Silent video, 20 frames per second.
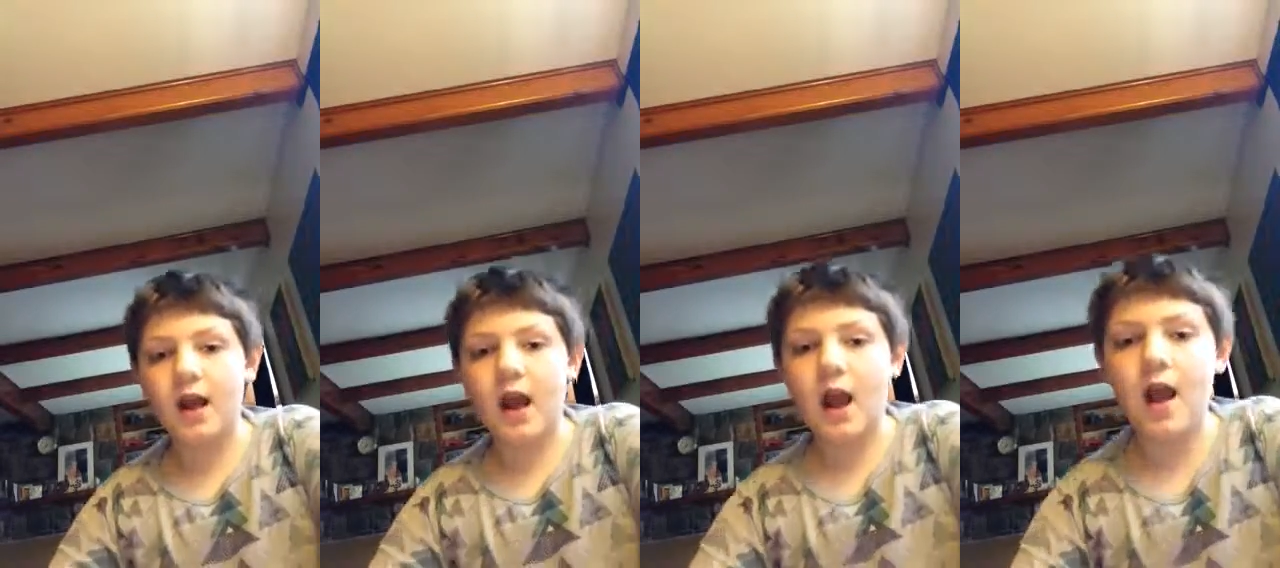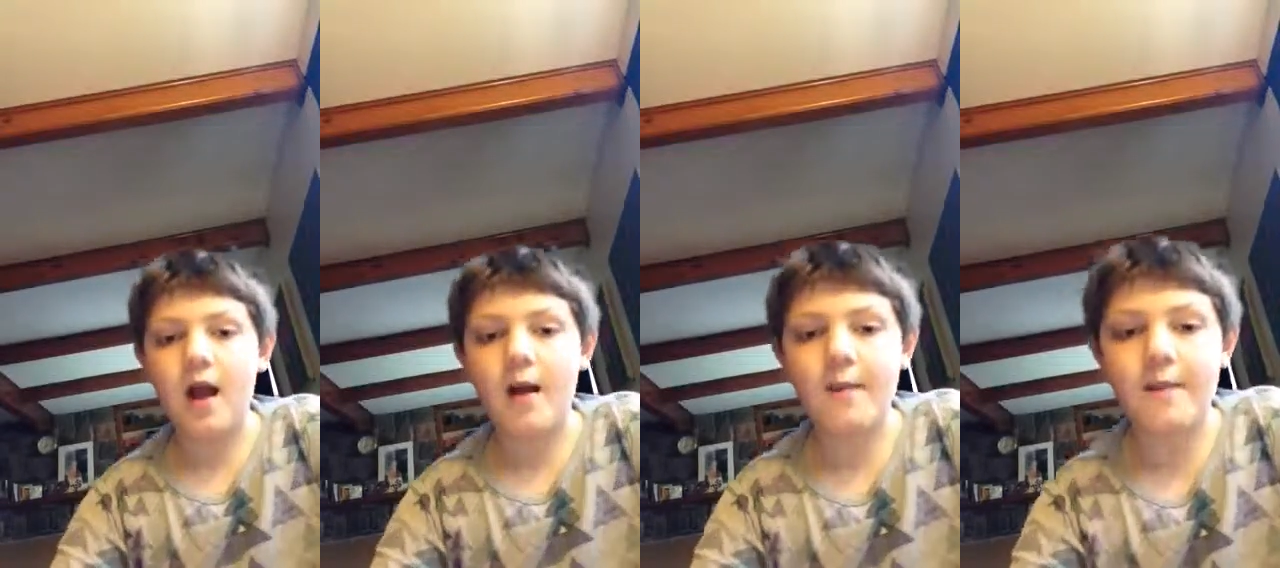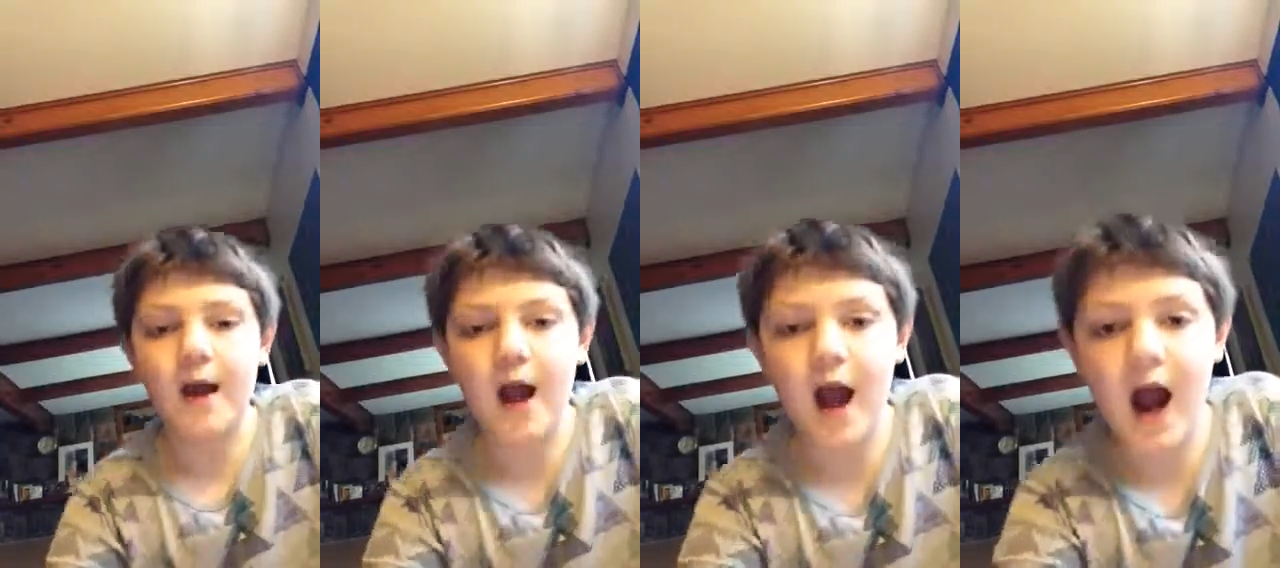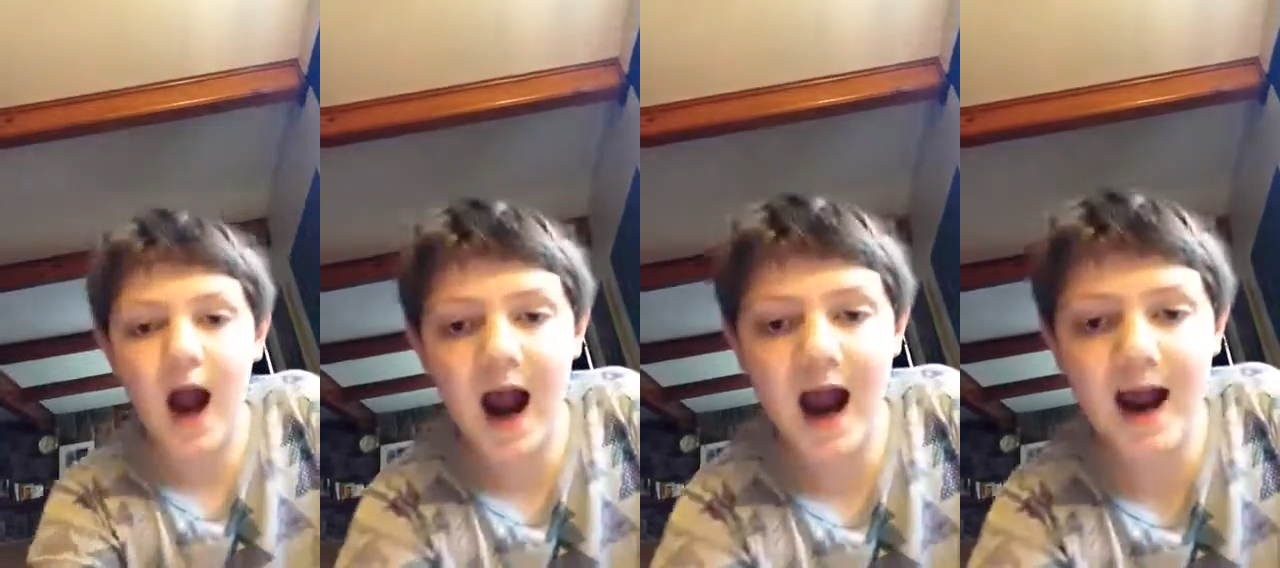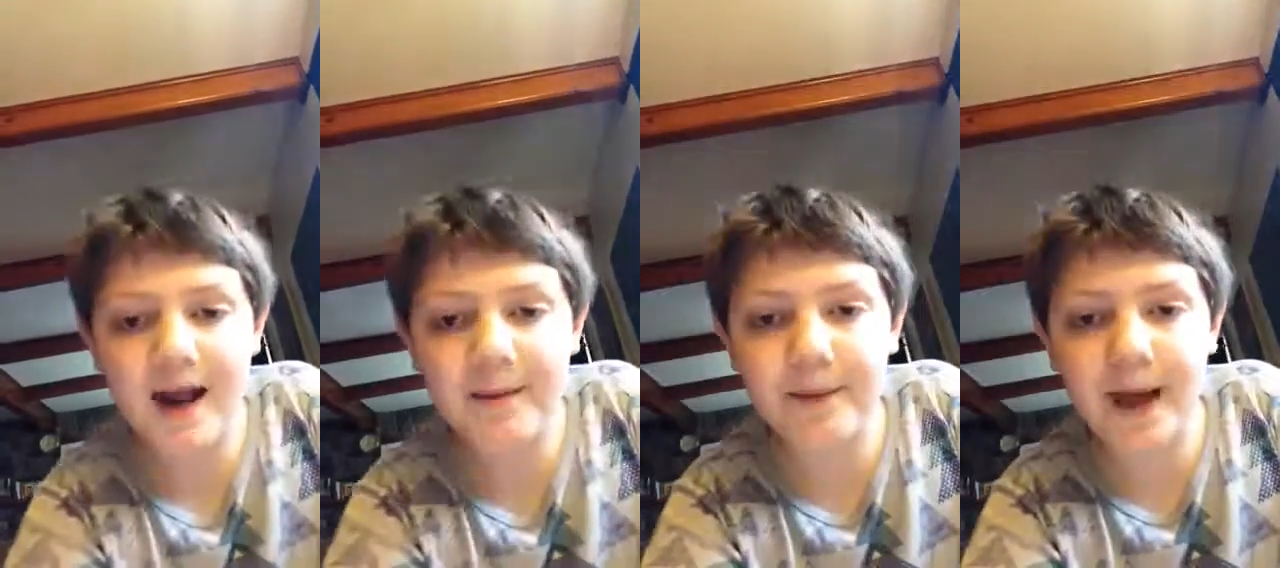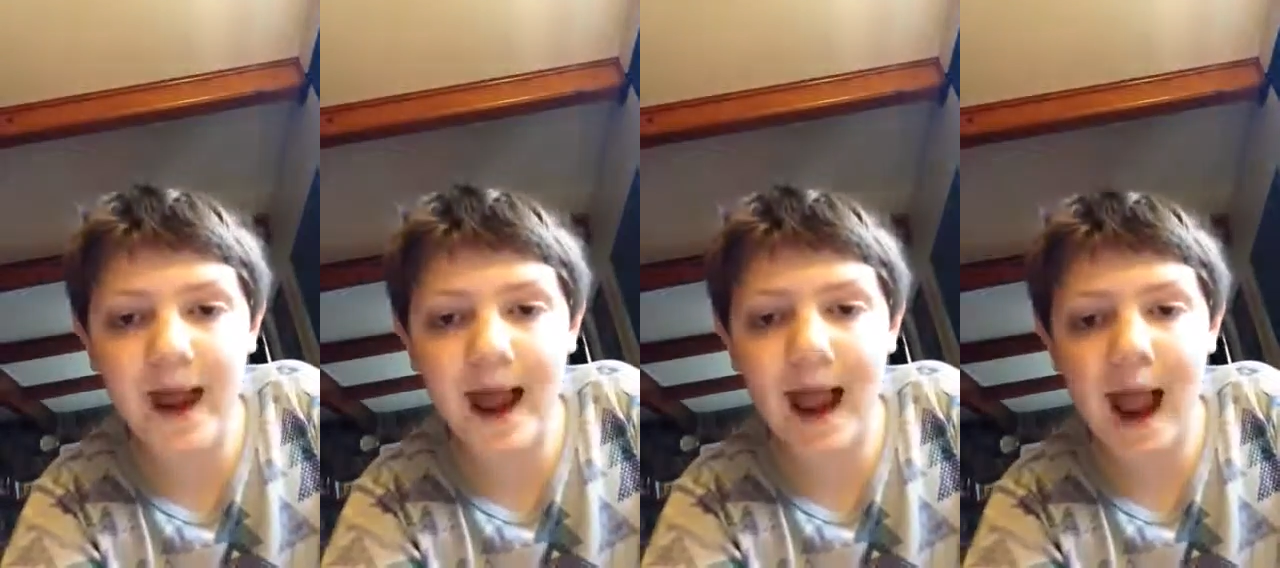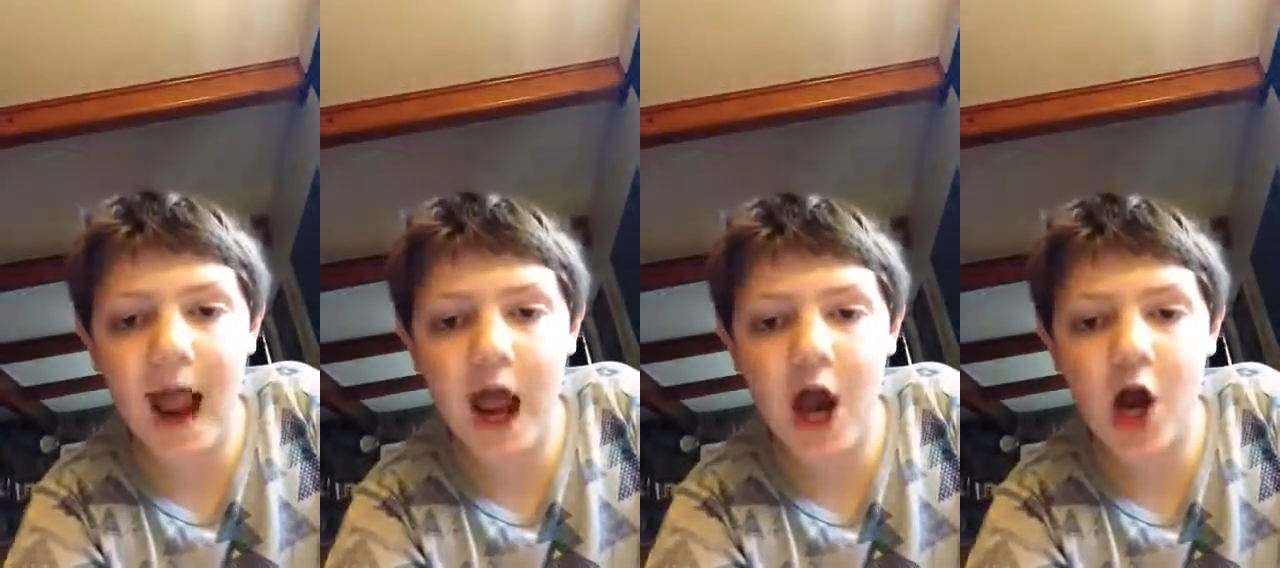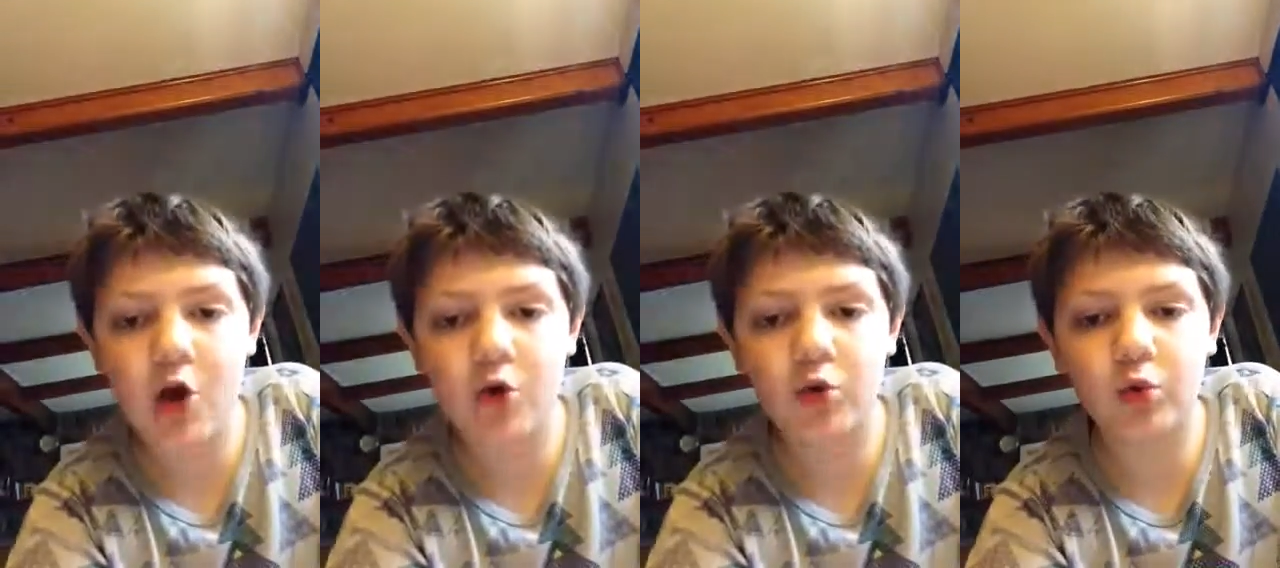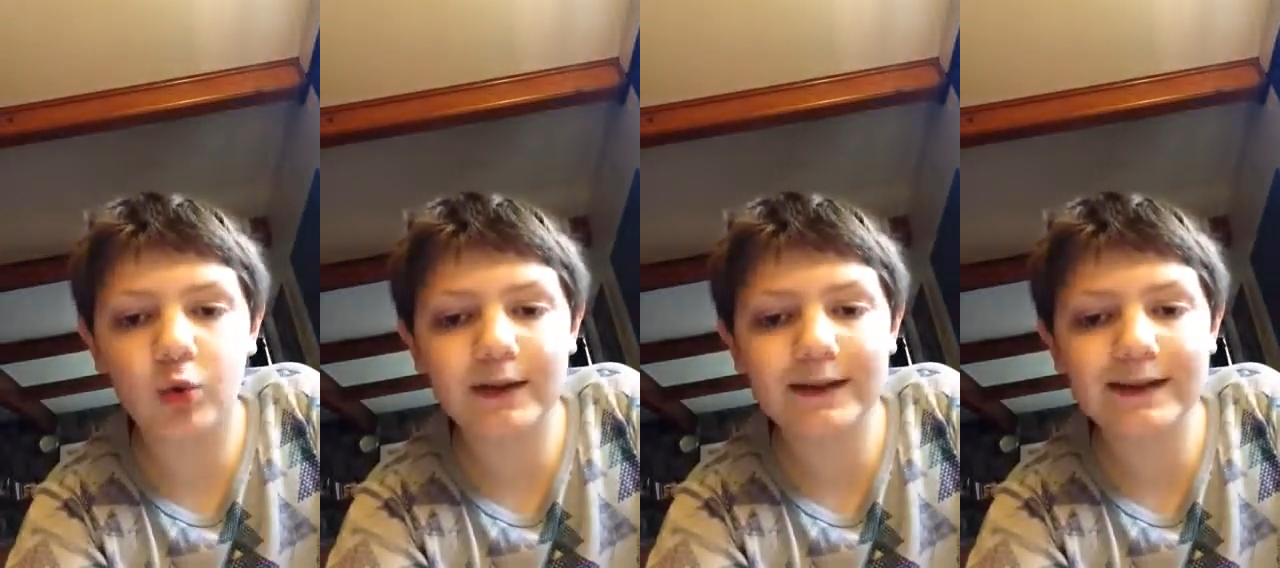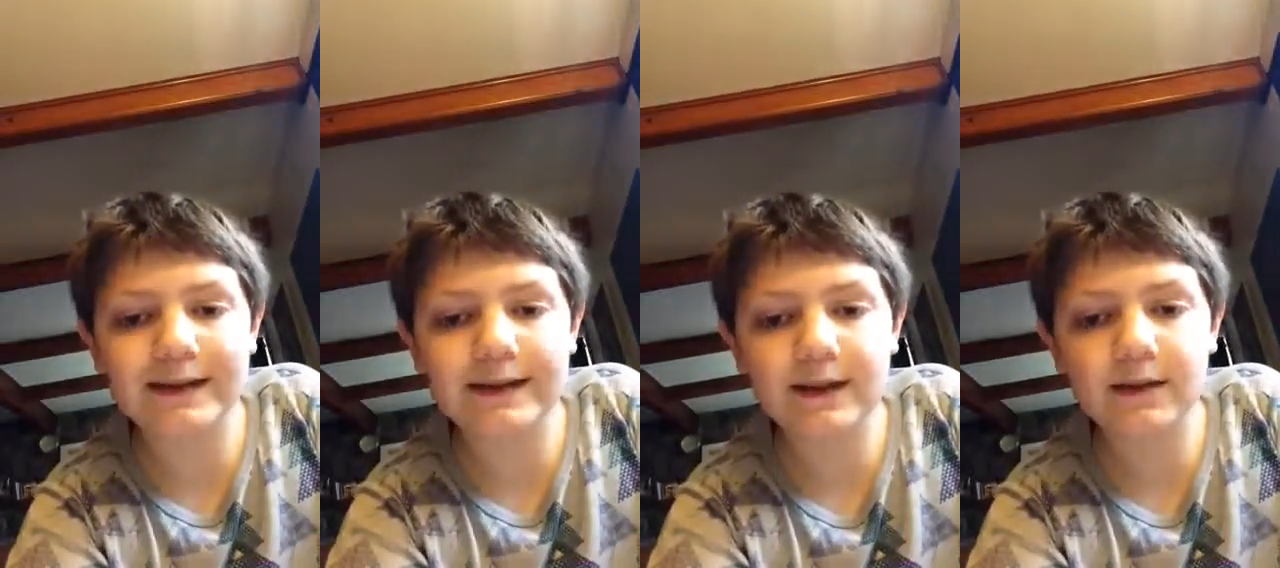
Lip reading: and I'm out.